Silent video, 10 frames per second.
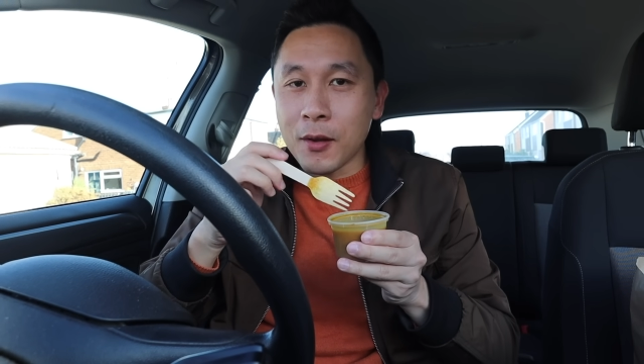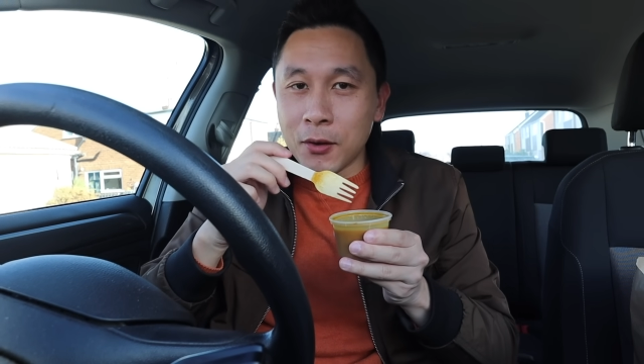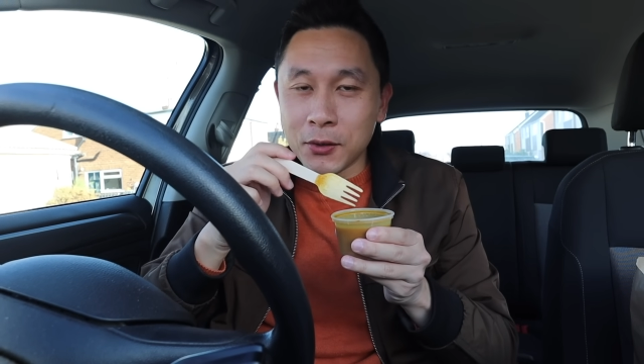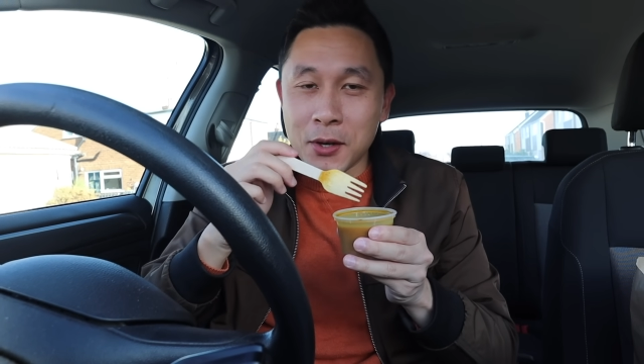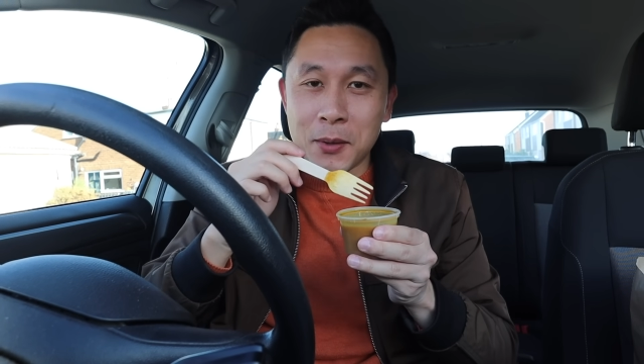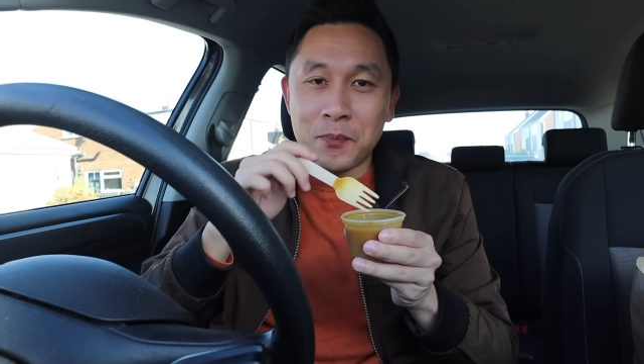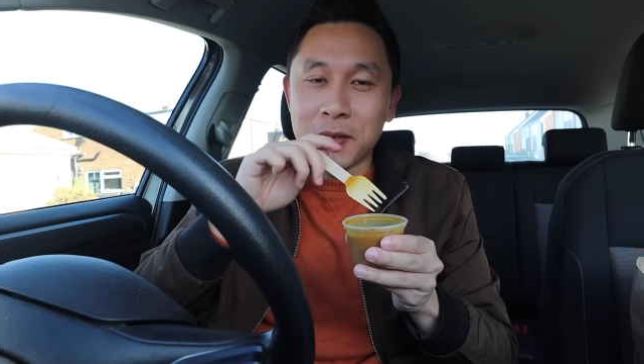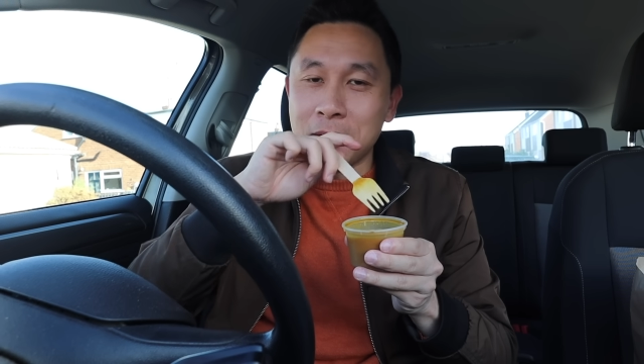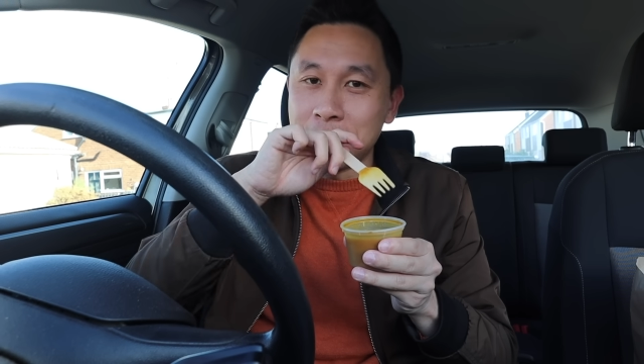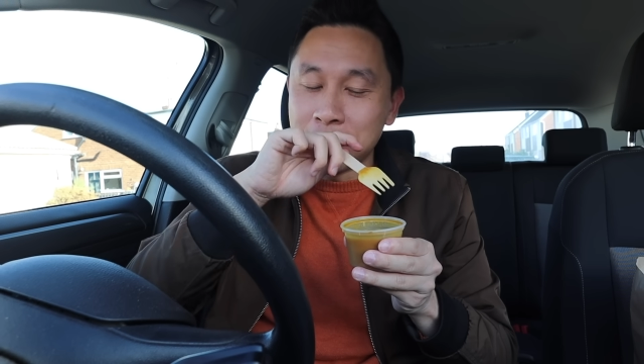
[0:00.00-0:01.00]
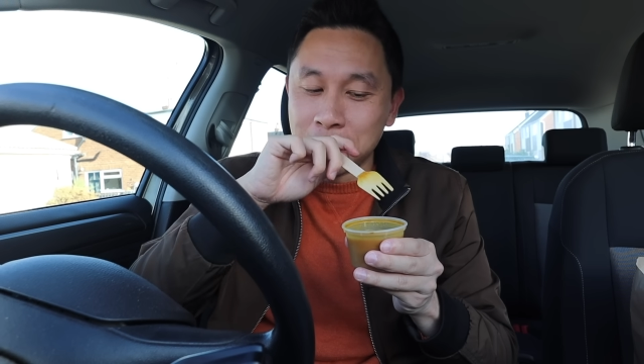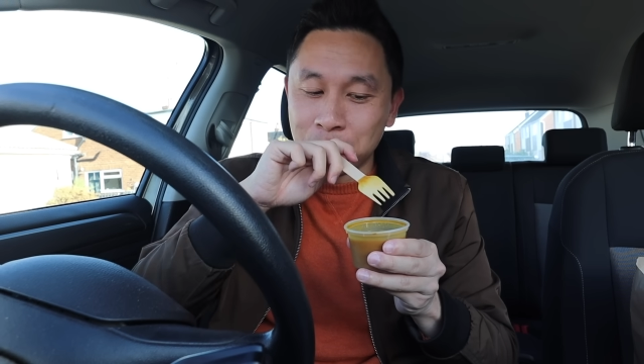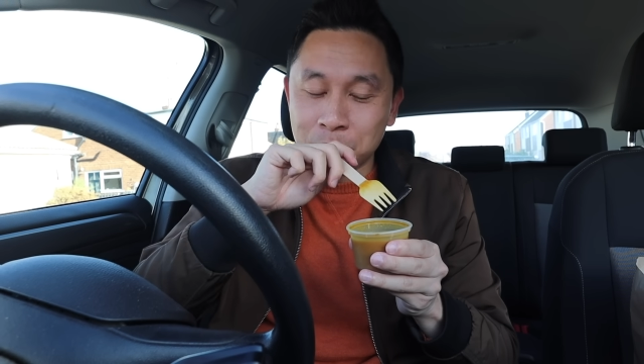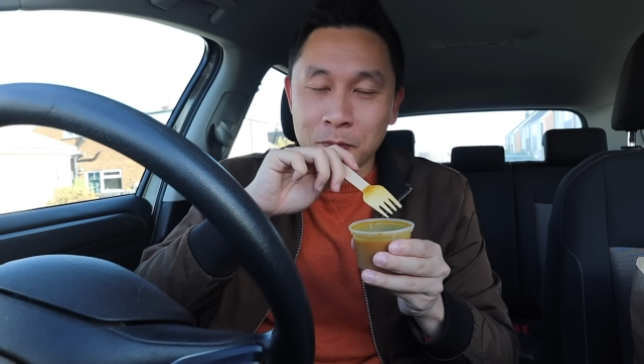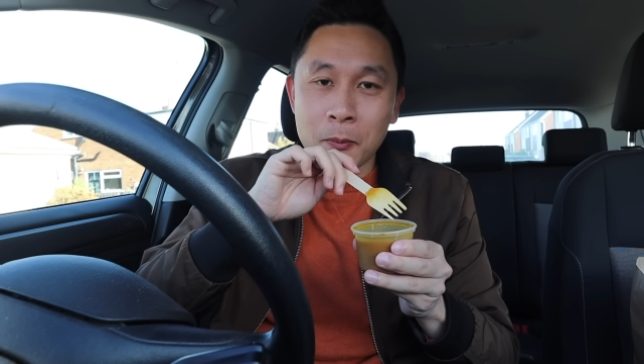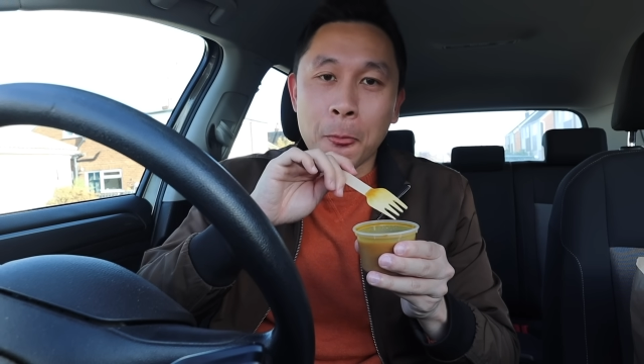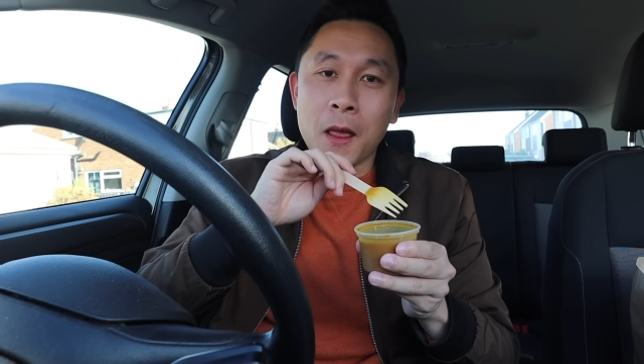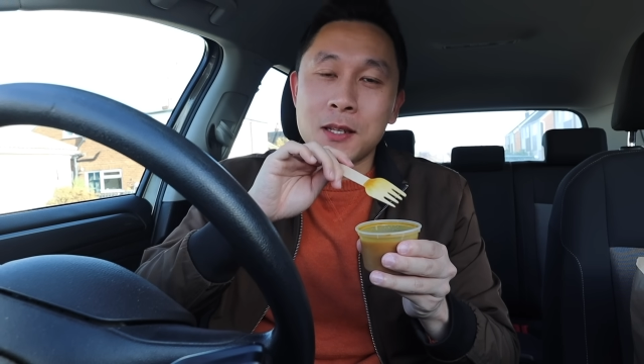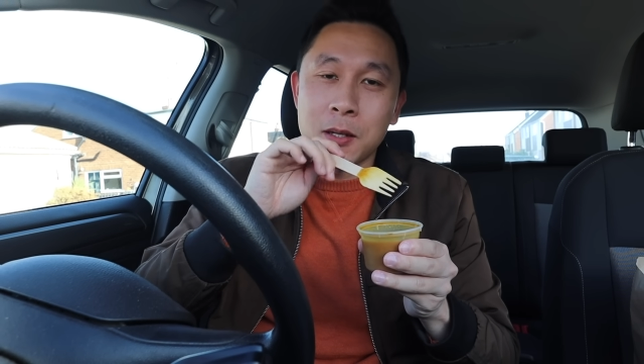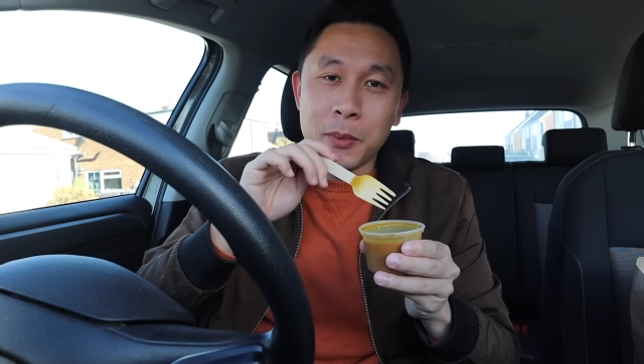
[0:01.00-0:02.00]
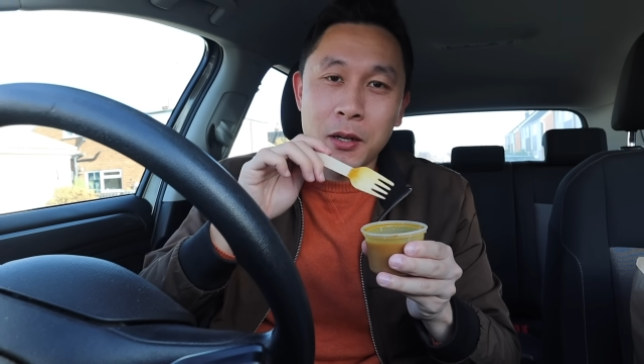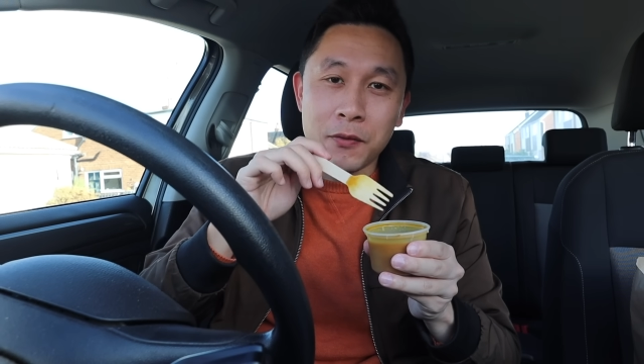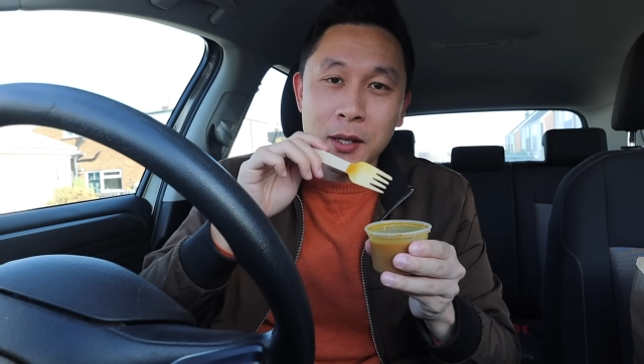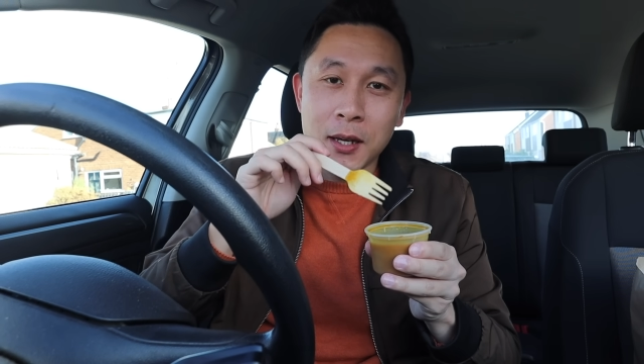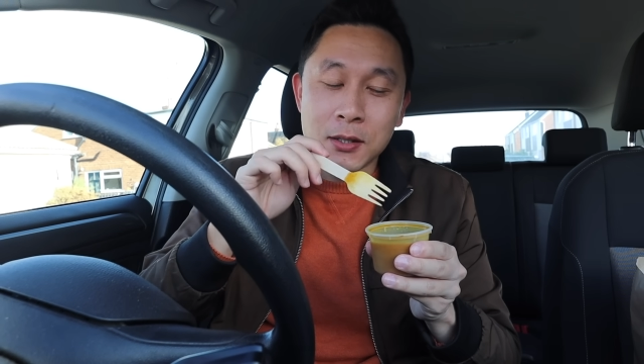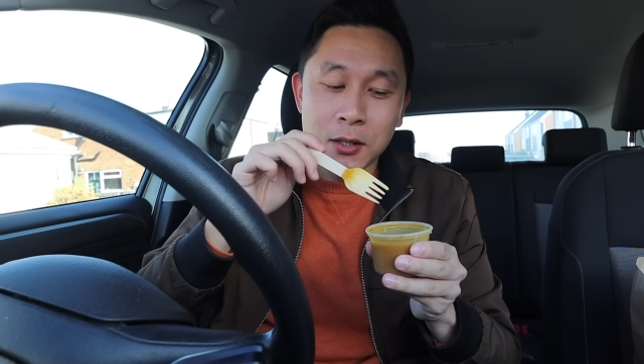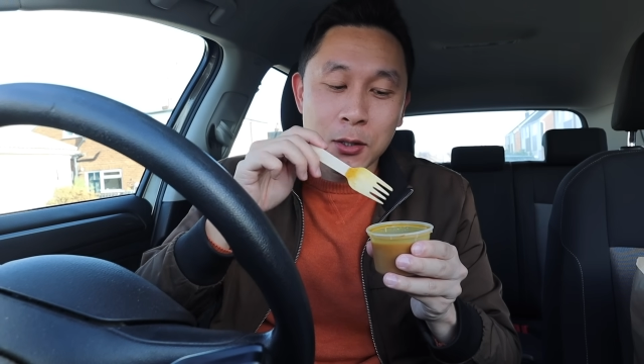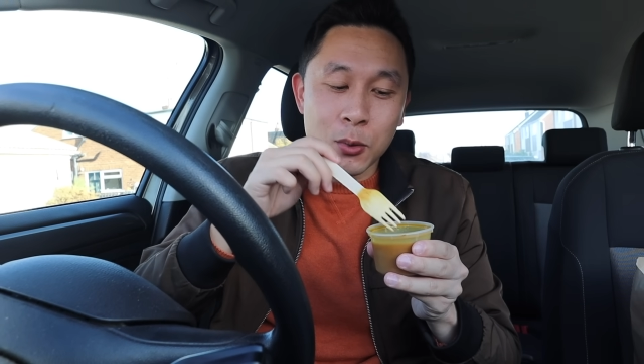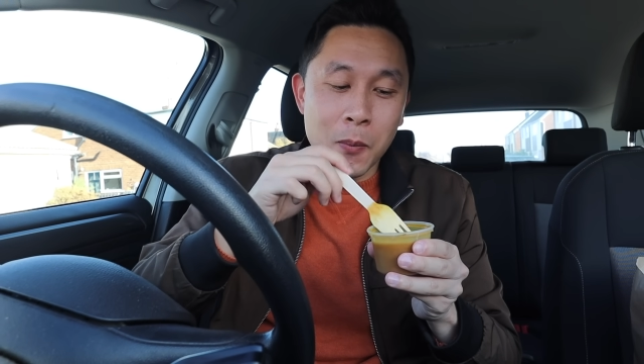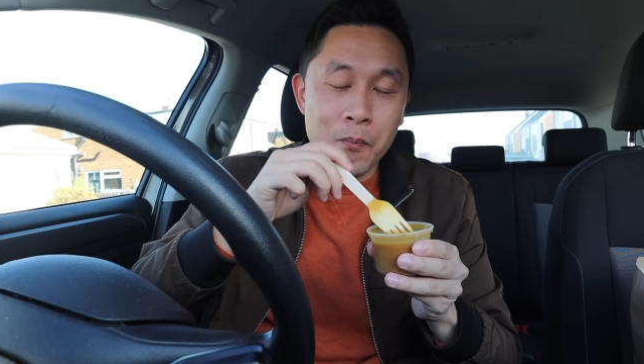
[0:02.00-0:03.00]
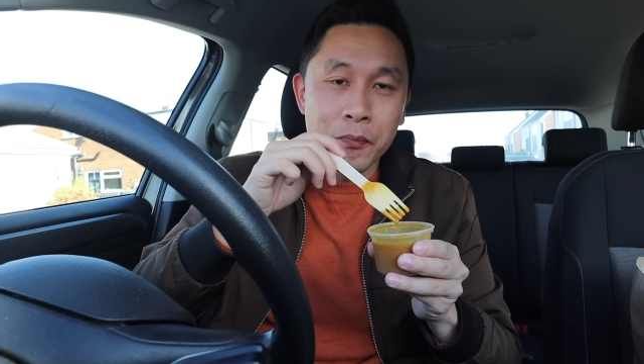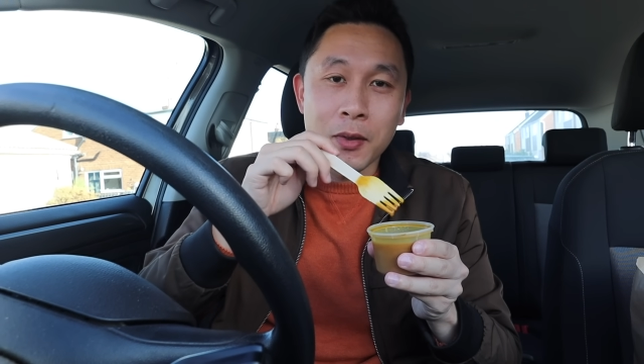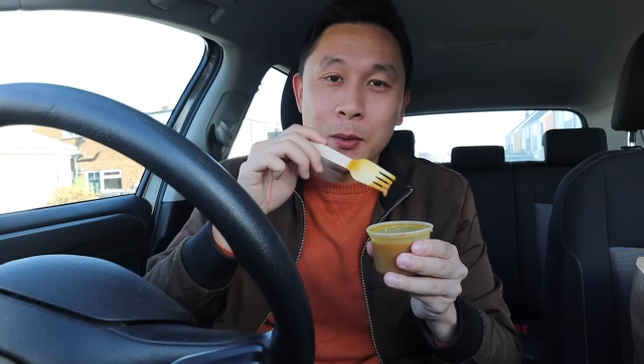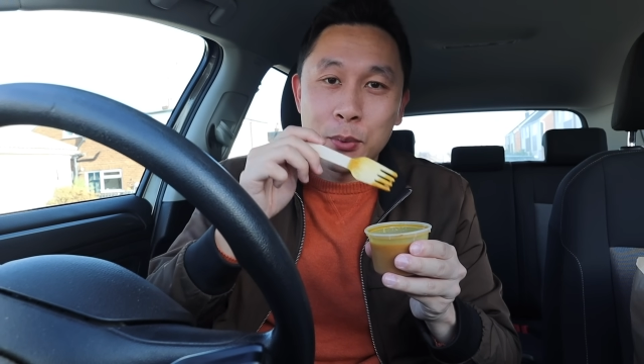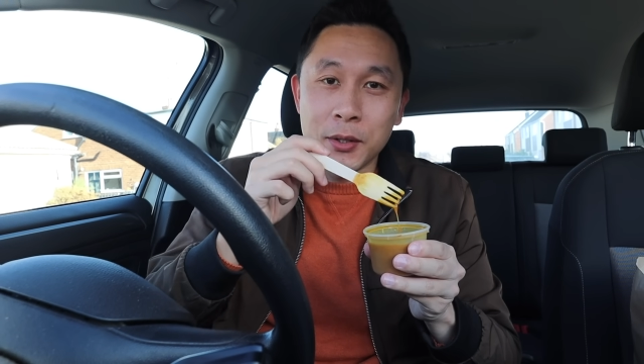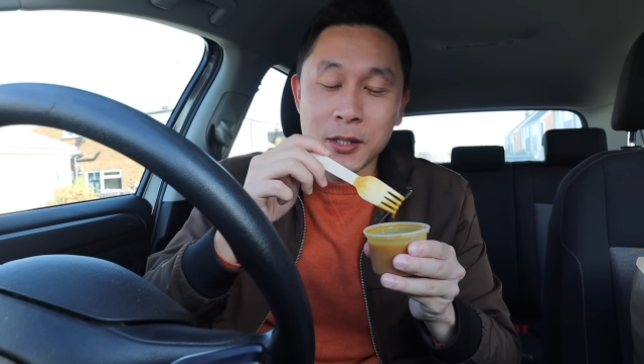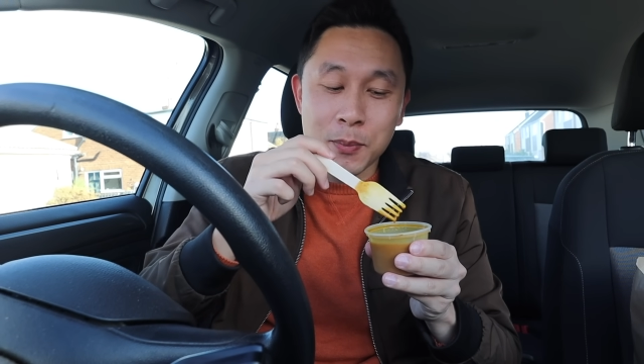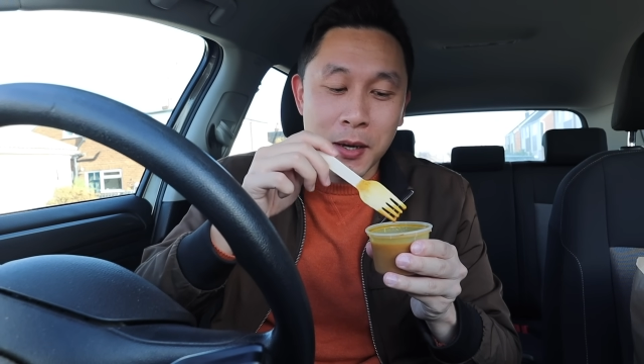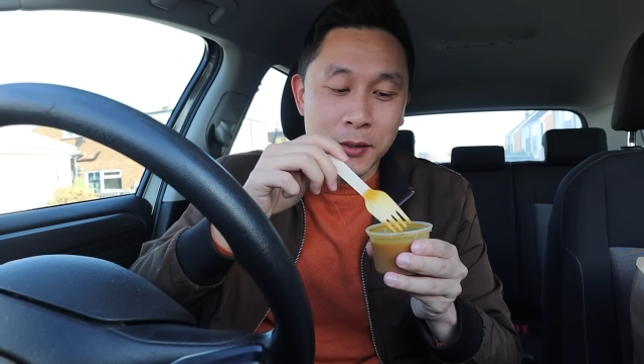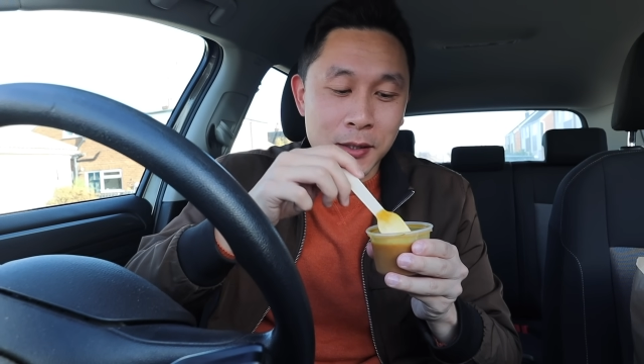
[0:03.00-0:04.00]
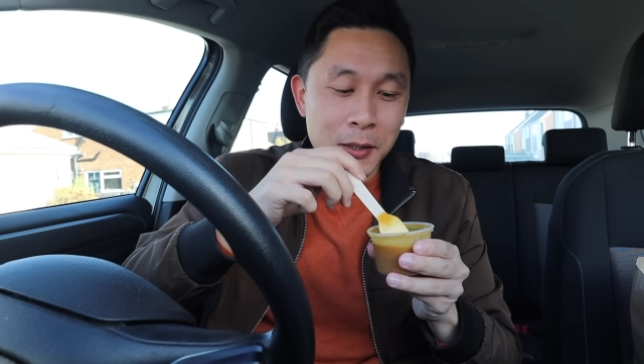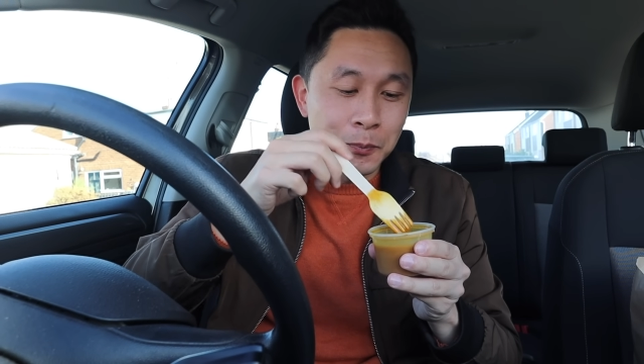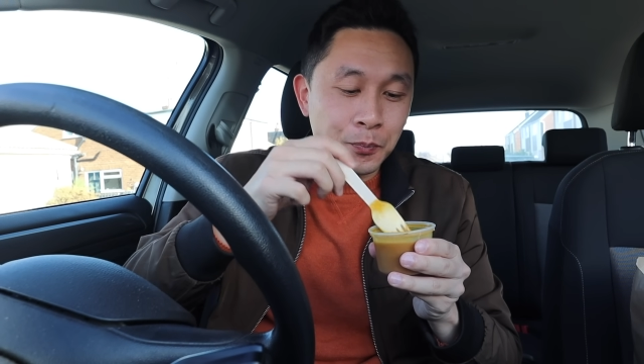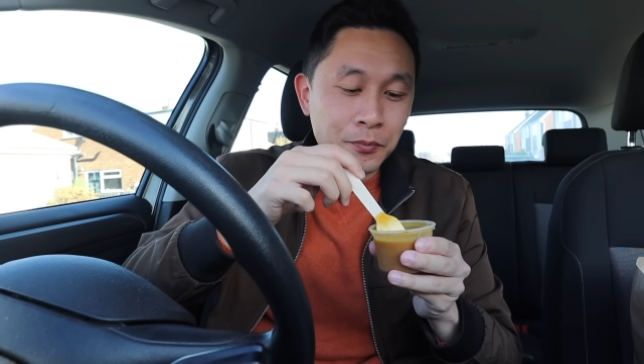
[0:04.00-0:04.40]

Okay, there's a bit of a kick to this one. Pretty spicy.